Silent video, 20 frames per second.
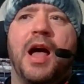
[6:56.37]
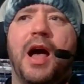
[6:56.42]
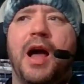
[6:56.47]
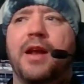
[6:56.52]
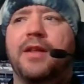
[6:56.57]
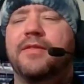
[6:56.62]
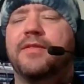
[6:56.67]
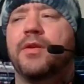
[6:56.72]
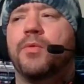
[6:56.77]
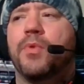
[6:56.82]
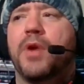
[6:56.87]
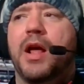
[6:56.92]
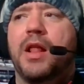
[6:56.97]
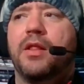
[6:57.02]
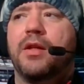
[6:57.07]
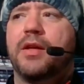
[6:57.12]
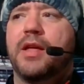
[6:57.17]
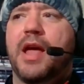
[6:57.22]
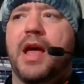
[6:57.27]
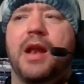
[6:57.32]
honestly, when I
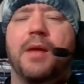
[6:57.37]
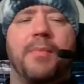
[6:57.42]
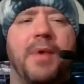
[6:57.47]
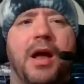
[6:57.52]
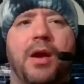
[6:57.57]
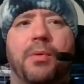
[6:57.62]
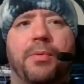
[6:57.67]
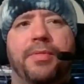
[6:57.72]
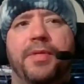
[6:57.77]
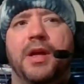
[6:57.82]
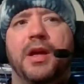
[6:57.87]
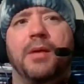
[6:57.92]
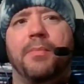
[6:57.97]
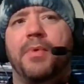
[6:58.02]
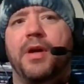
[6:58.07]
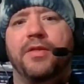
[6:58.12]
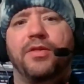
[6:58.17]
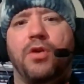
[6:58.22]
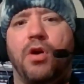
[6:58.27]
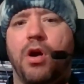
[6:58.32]
look at him, I don't think
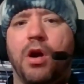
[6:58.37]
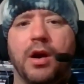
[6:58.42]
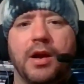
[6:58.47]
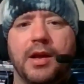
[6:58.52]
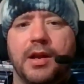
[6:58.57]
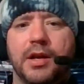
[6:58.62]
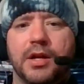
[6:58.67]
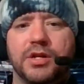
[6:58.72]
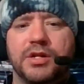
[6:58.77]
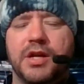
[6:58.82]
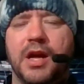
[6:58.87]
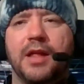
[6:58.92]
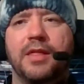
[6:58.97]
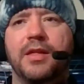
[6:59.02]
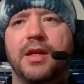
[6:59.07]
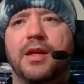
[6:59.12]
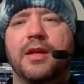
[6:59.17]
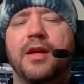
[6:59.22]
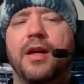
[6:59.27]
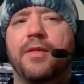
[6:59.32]
about the heart condition. I
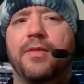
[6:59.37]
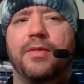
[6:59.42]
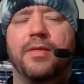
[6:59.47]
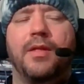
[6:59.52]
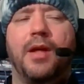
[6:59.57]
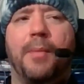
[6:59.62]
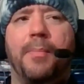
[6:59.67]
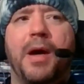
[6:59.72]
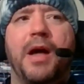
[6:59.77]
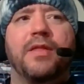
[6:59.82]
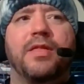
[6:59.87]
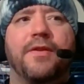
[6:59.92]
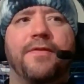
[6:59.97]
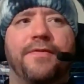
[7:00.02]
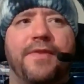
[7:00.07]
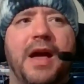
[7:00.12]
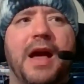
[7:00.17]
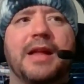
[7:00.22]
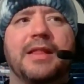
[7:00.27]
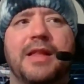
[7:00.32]
think about the
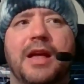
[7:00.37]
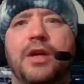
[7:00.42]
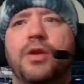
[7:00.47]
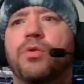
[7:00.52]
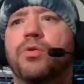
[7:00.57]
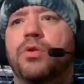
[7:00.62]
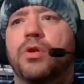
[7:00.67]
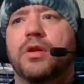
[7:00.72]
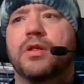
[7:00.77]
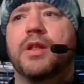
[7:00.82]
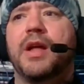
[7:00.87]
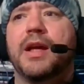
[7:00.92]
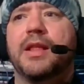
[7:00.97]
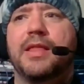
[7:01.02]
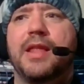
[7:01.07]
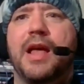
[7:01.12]
fact that you look like